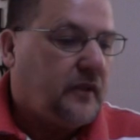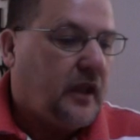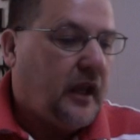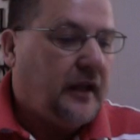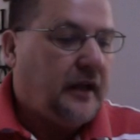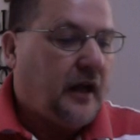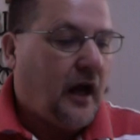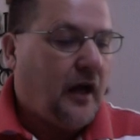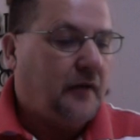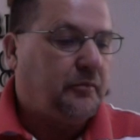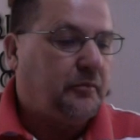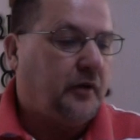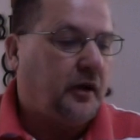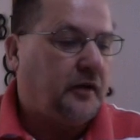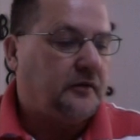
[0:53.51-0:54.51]
And I,
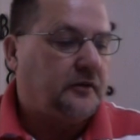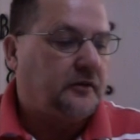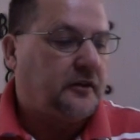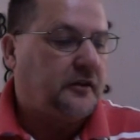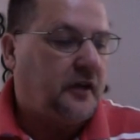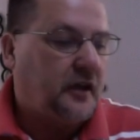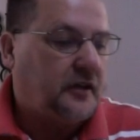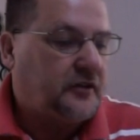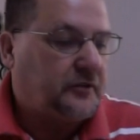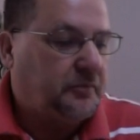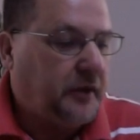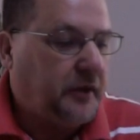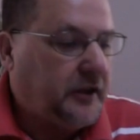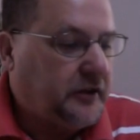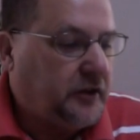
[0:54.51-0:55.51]
brethren, could not
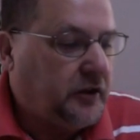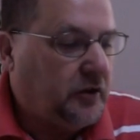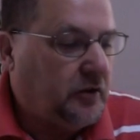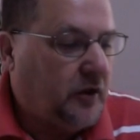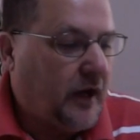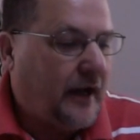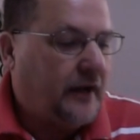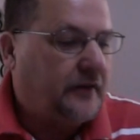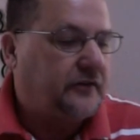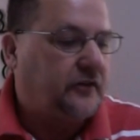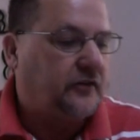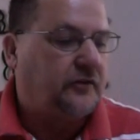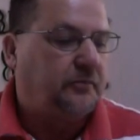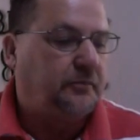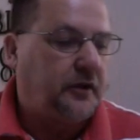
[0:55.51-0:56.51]
speak to you as to
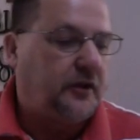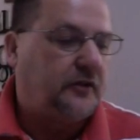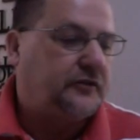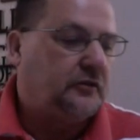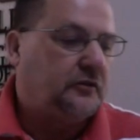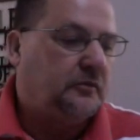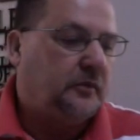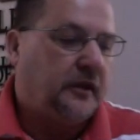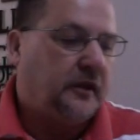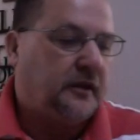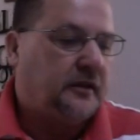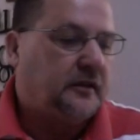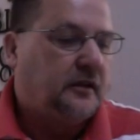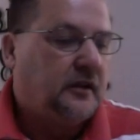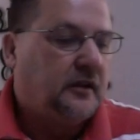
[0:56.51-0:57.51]
spiritual
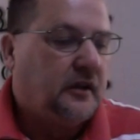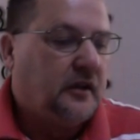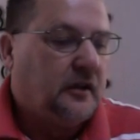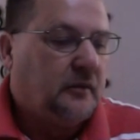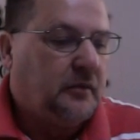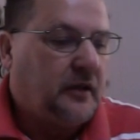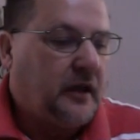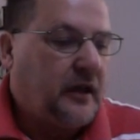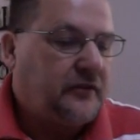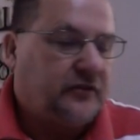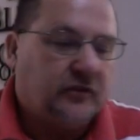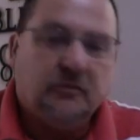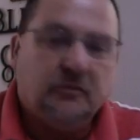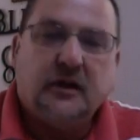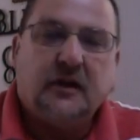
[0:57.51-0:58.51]
men, but as
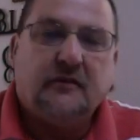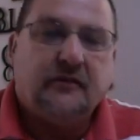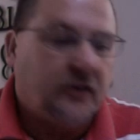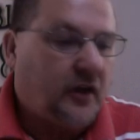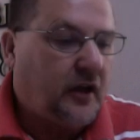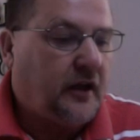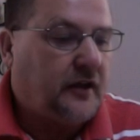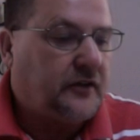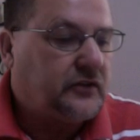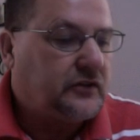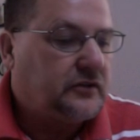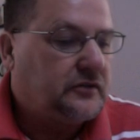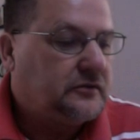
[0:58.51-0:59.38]
to men of flesh,